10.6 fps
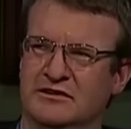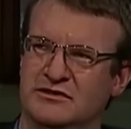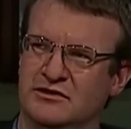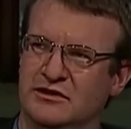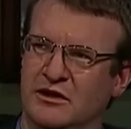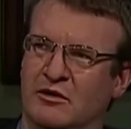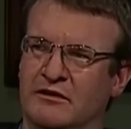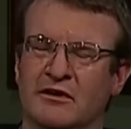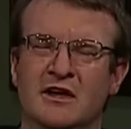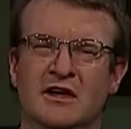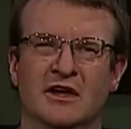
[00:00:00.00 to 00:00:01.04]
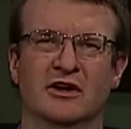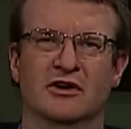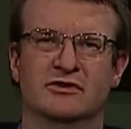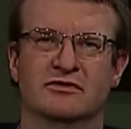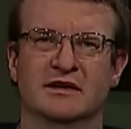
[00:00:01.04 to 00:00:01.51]
in studio, one of
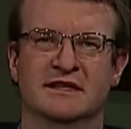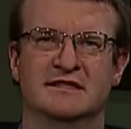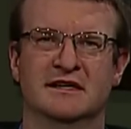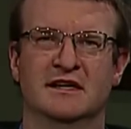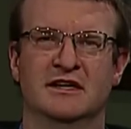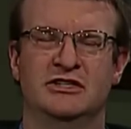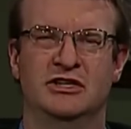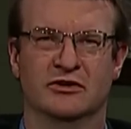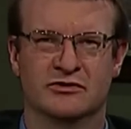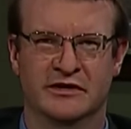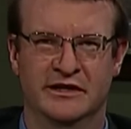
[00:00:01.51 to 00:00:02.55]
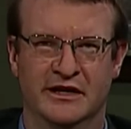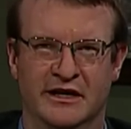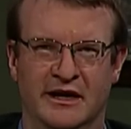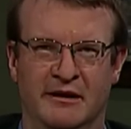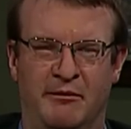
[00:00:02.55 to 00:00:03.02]
Coach Reed's children,
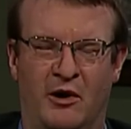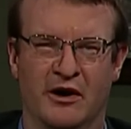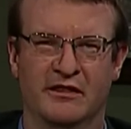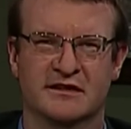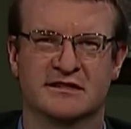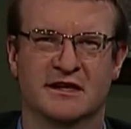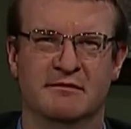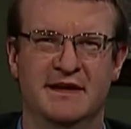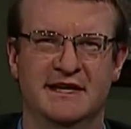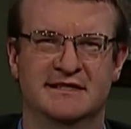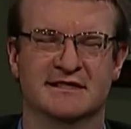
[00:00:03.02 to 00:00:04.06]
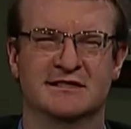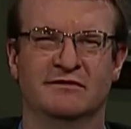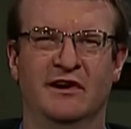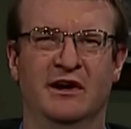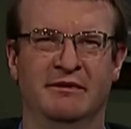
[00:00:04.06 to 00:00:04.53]
uh, part of this committee since the
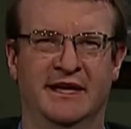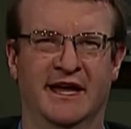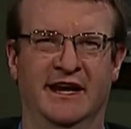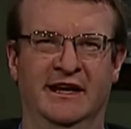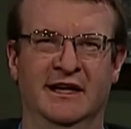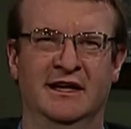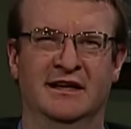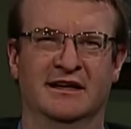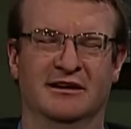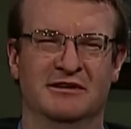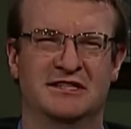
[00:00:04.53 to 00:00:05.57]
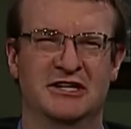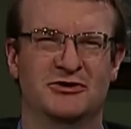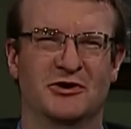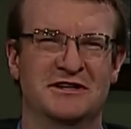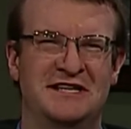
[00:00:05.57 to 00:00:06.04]
very beginning. Uh, we saw
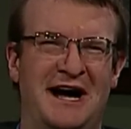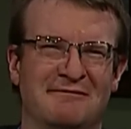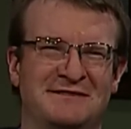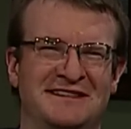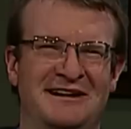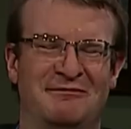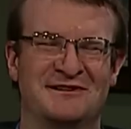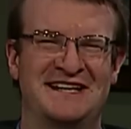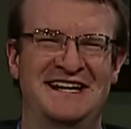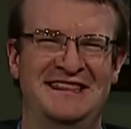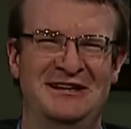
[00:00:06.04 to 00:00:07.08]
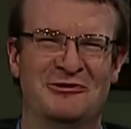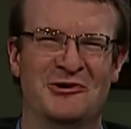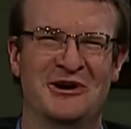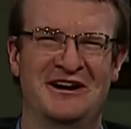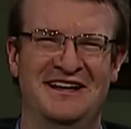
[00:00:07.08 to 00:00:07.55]
Jordan Thompson there presenting the
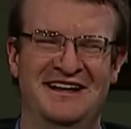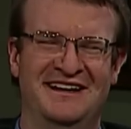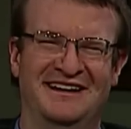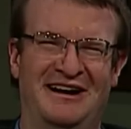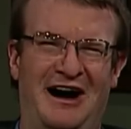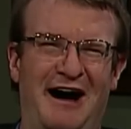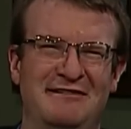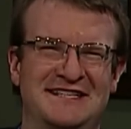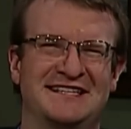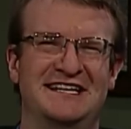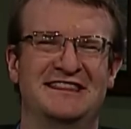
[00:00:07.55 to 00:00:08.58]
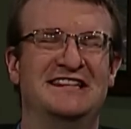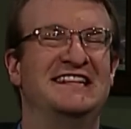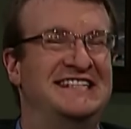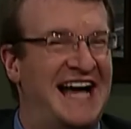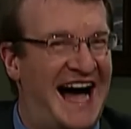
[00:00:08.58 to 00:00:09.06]
award. Uh, obviously, the,
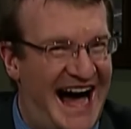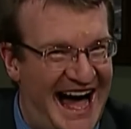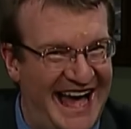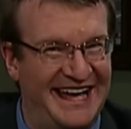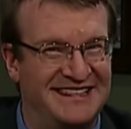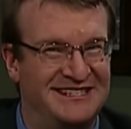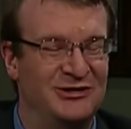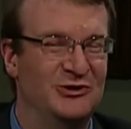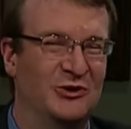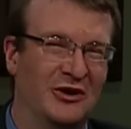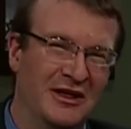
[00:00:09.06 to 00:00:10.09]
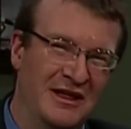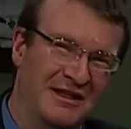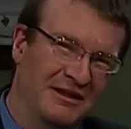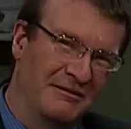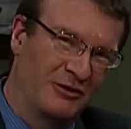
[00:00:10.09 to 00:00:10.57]
the tie to
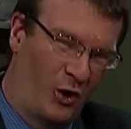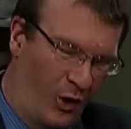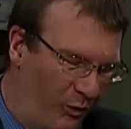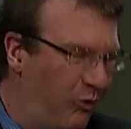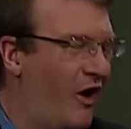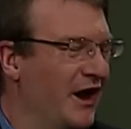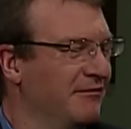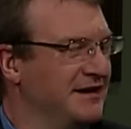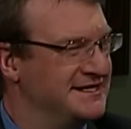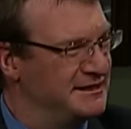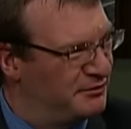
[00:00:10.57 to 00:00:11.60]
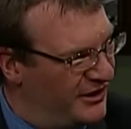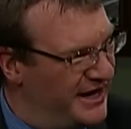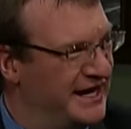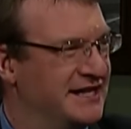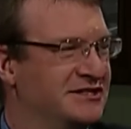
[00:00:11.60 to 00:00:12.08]
Coldwater because he
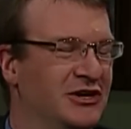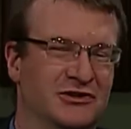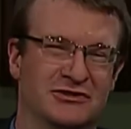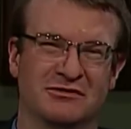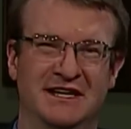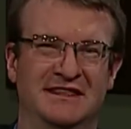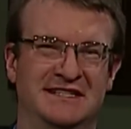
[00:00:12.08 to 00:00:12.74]
played against Coach Reed, the